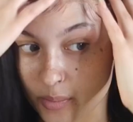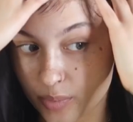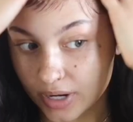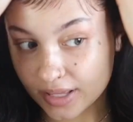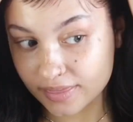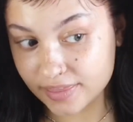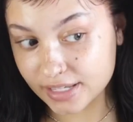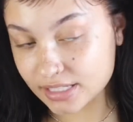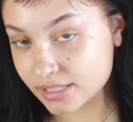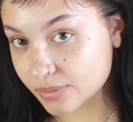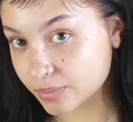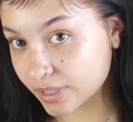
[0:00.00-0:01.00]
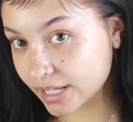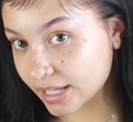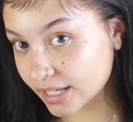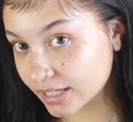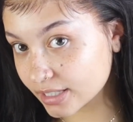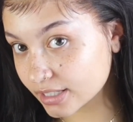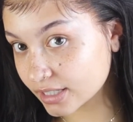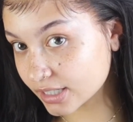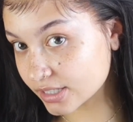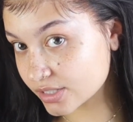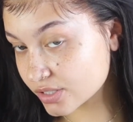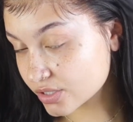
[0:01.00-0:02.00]
But this wig
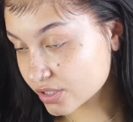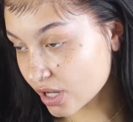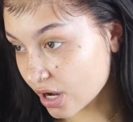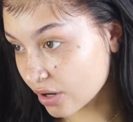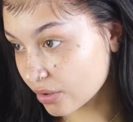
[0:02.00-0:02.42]
is so